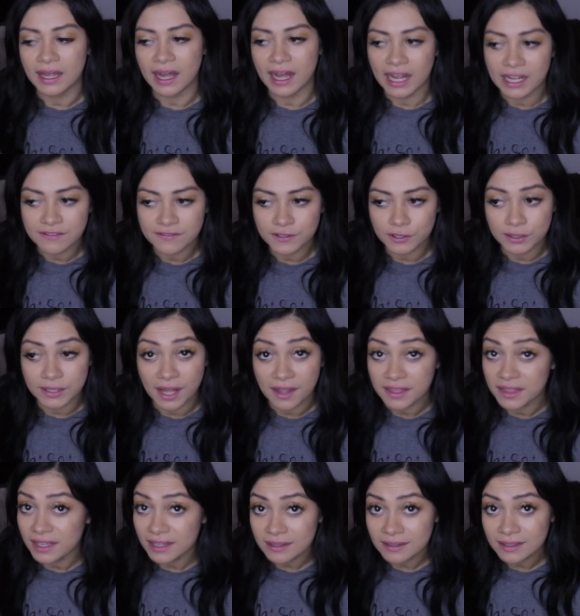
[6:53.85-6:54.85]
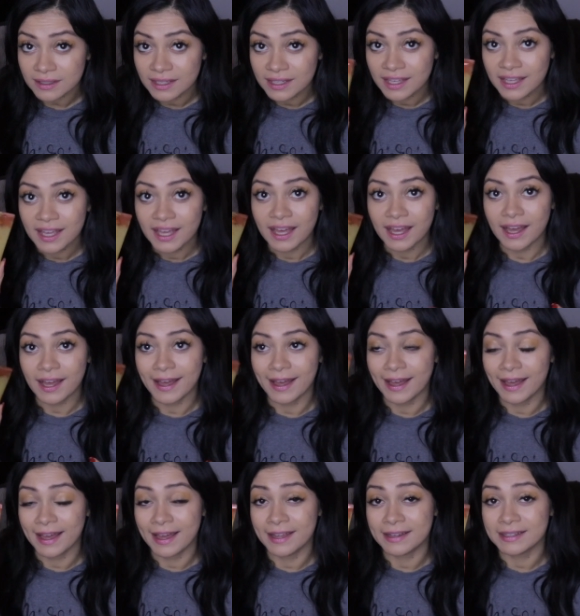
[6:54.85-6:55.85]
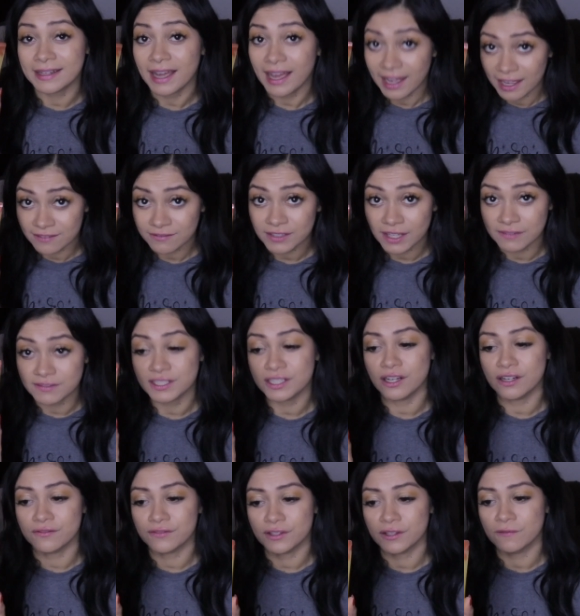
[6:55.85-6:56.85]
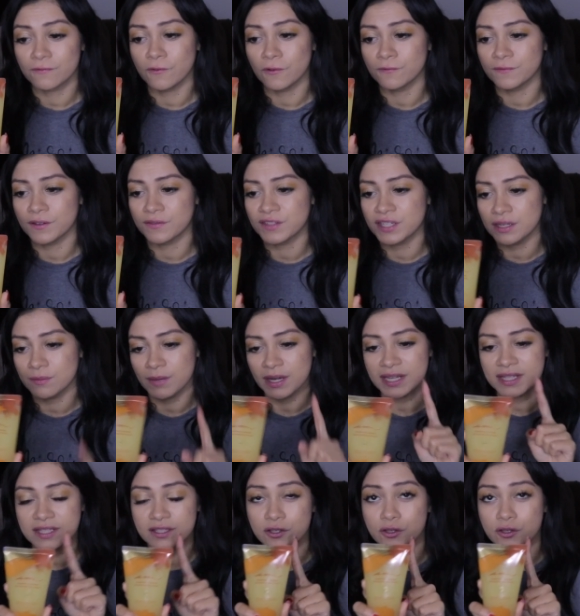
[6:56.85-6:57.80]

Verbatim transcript: I feel nothing, and I've left it on for the full 15 minutes.